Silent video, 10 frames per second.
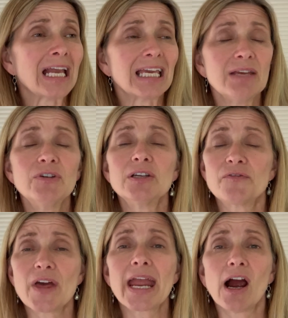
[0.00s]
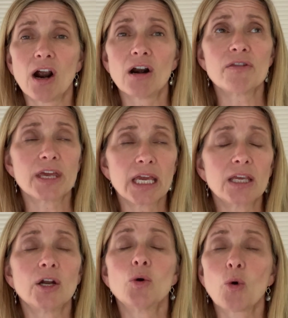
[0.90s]
Even if they are
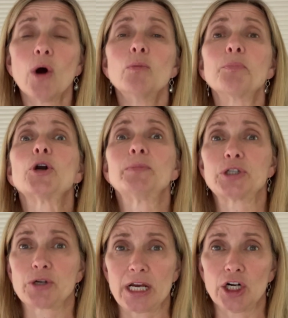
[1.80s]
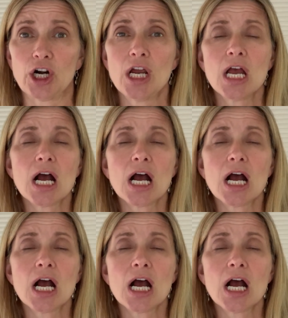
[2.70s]
the, quote, perpetrator,